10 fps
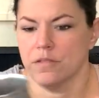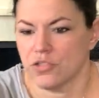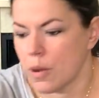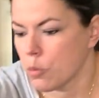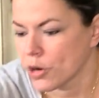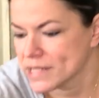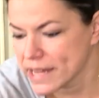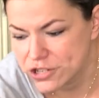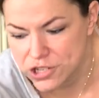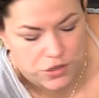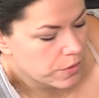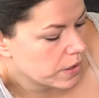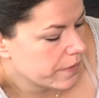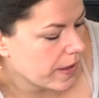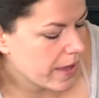Draw more attention to it
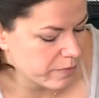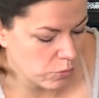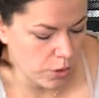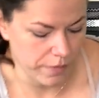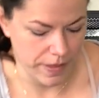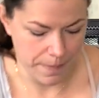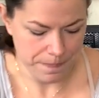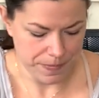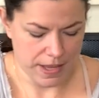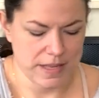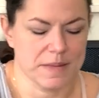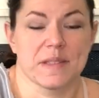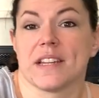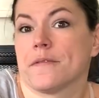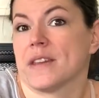if I have more of them. Got some
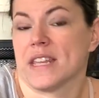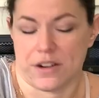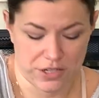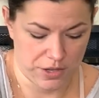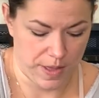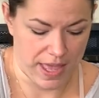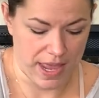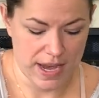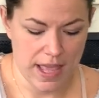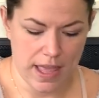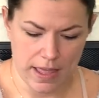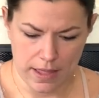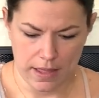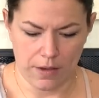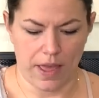stuff in here too, hang on.